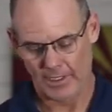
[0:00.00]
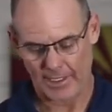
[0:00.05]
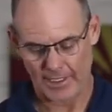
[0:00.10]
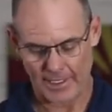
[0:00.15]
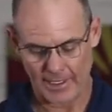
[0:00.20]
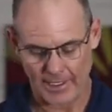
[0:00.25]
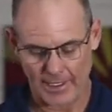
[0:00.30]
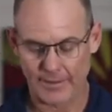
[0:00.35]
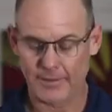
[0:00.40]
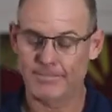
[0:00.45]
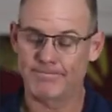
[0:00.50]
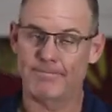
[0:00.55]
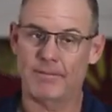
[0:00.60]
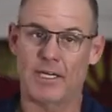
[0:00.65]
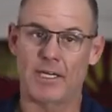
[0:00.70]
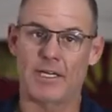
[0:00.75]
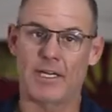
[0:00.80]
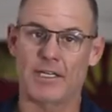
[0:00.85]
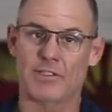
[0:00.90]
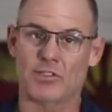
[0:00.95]
And
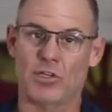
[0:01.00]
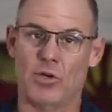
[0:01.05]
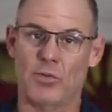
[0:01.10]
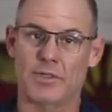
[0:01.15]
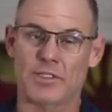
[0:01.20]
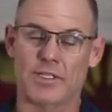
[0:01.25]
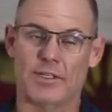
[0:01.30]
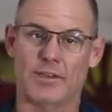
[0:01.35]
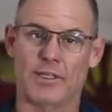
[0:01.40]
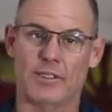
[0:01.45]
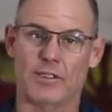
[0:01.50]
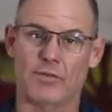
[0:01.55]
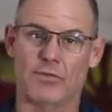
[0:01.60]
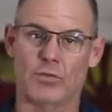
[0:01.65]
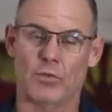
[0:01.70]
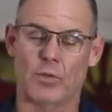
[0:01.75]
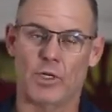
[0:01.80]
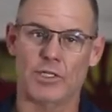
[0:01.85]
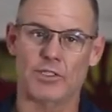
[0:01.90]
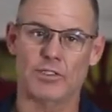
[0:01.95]
as always, I thank you
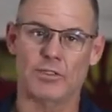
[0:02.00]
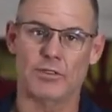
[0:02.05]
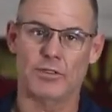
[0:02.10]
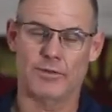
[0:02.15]
for watching.